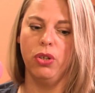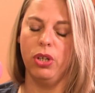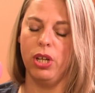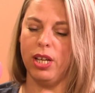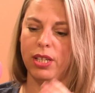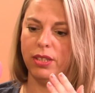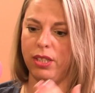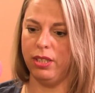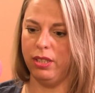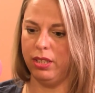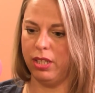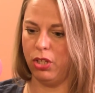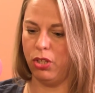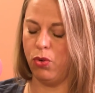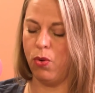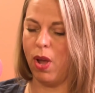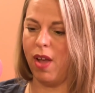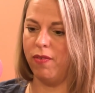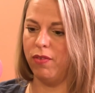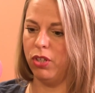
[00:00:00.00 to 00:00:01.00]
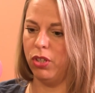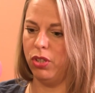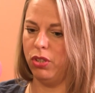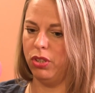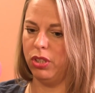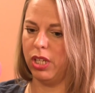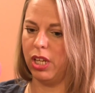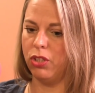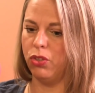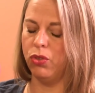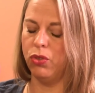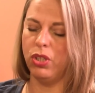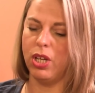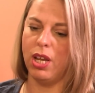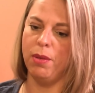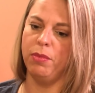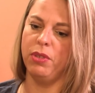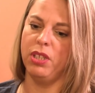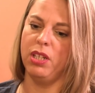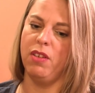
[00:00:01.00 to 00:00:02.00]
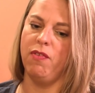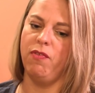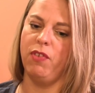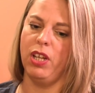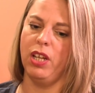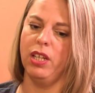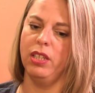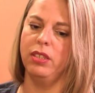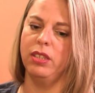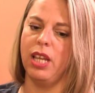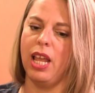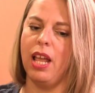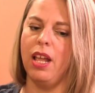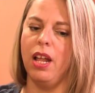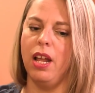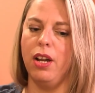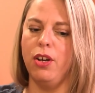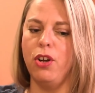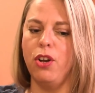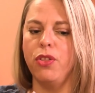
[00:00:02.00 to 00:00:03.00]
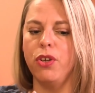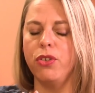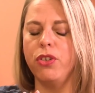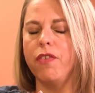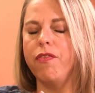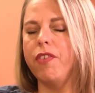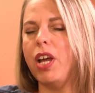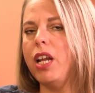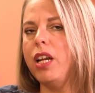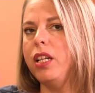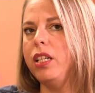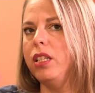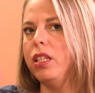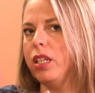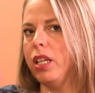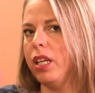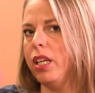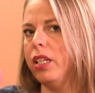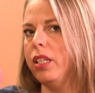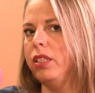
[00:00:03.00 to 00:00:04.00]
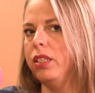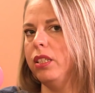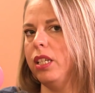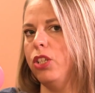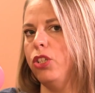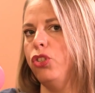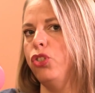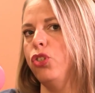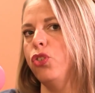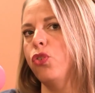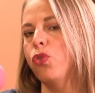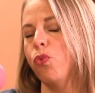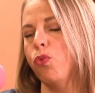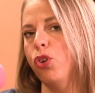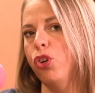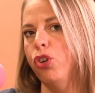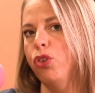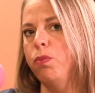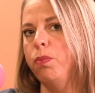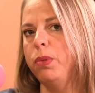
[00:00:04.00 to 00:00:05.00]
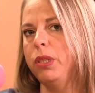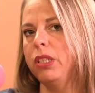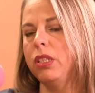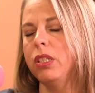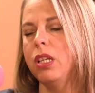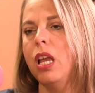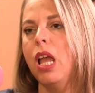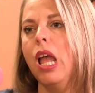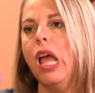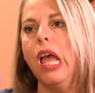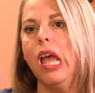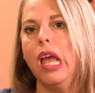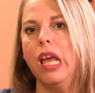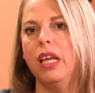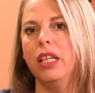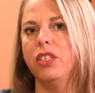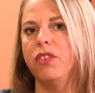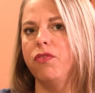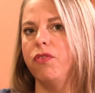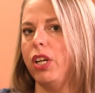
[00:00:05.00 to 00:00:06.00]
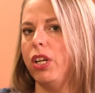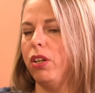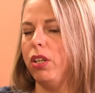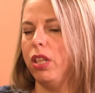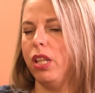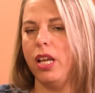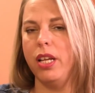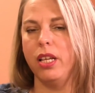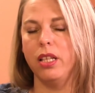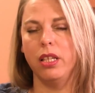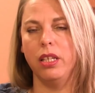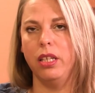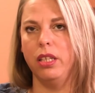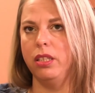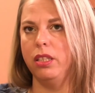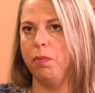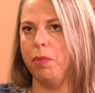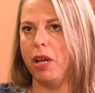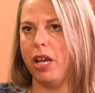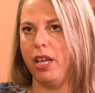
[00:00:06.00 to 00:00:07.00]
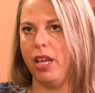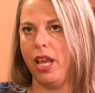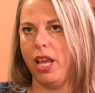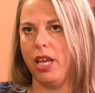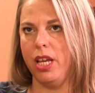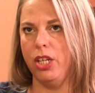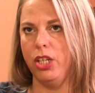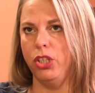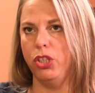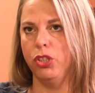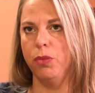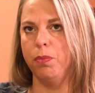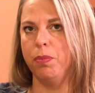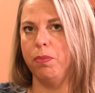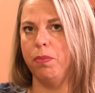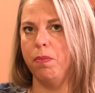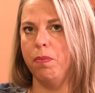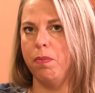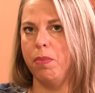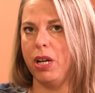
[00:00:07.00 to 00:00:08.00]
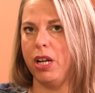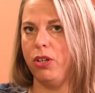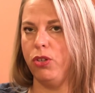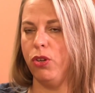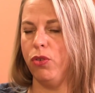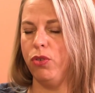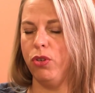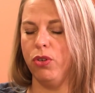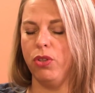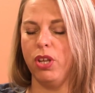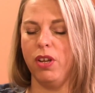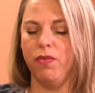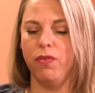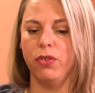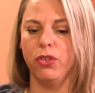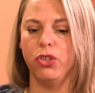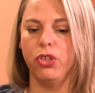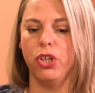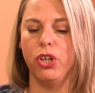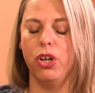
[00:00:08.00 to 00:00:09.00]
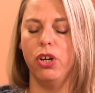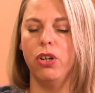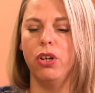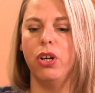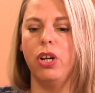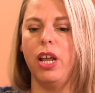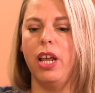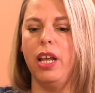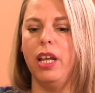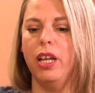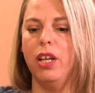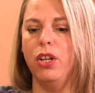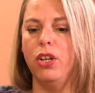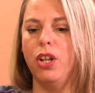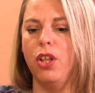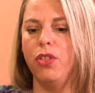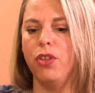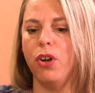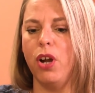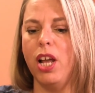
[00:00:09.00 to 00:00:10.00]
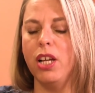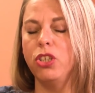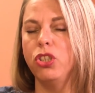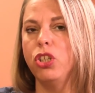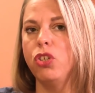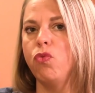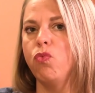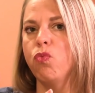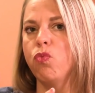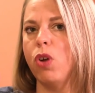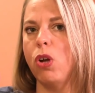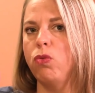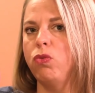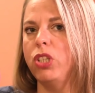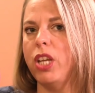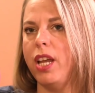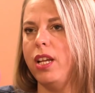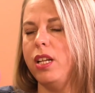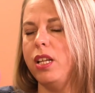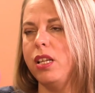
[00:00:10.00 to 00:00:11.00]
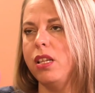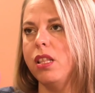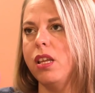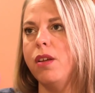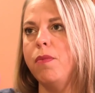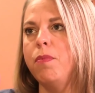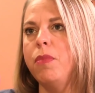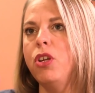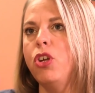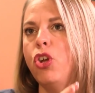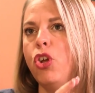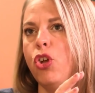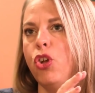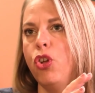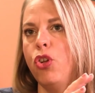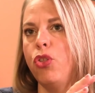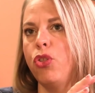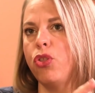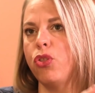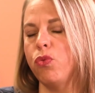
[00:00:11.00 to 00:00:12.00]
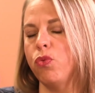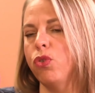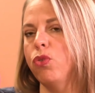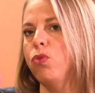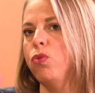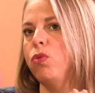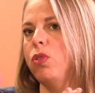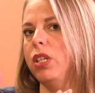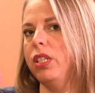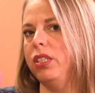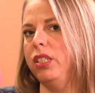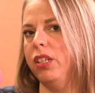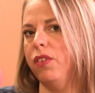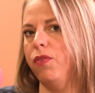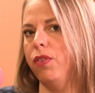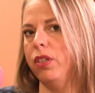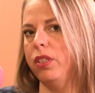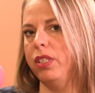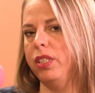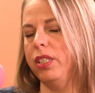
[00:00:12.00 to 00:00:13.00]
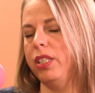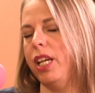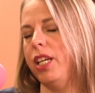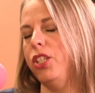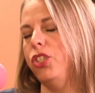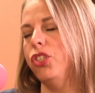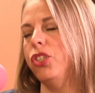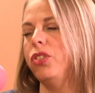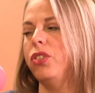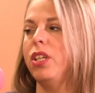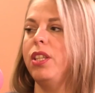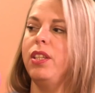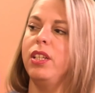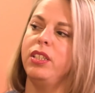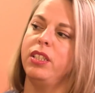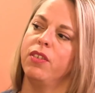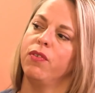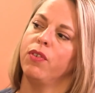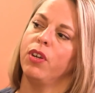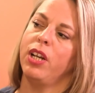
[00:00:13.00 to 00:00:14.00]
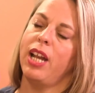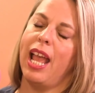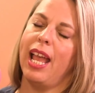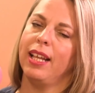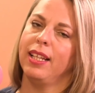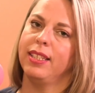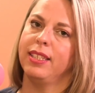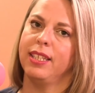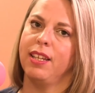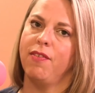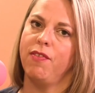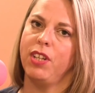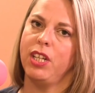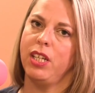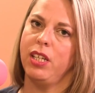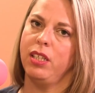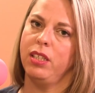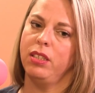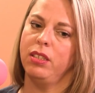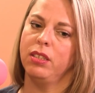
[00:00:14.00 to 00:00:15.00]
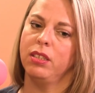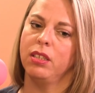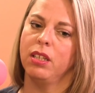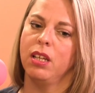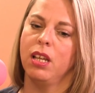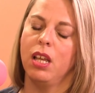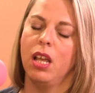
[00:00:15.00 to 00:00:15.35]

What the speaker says: as I said, you have to schedule times in advance, and they're dividing the kids into groups. It's very likely it's by age, but I don't know that for sure. And they're actually rotating them through the different stages and the different activities